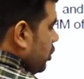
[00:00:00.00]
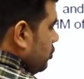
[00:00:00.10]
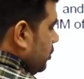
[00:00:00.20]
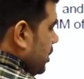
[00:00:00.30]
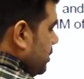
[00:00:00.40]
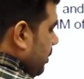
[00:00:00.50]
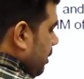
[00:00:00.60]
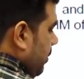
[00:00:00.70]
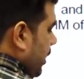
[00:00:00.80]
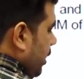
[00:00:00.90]
So this
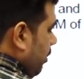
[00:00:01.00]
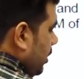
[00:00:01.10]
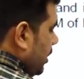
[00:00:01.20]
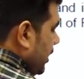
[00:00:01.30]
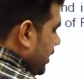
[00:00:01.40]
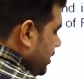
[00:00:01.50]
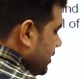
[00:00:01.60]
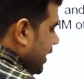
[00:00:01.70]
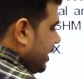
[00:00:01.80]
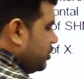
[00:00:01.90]
perpendicular is
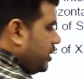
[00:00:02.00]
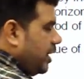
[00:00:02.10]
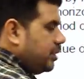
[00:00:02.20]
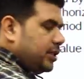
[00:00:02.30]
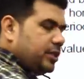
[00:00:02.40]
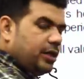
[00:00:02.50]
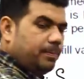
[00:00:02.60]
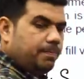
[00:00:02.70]
h tan theta.